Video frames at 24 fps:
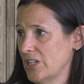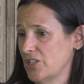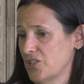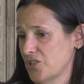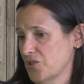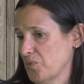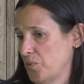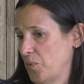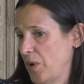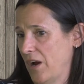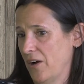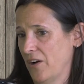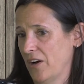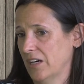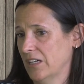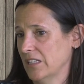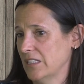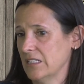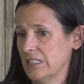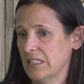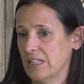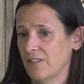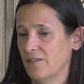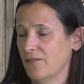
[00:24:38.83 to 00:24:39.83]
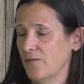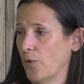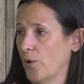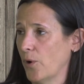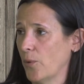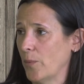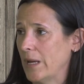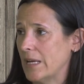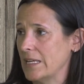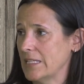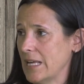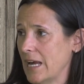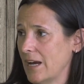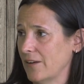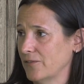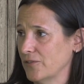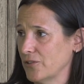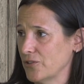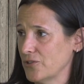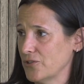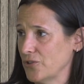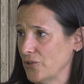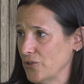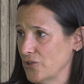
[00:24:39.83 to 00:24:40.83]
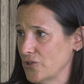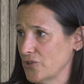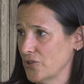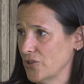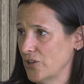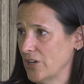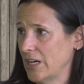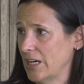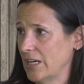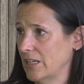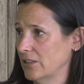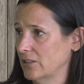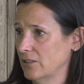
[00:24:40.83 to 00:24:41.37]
just wearing a sleeve 4 weeks after surgery,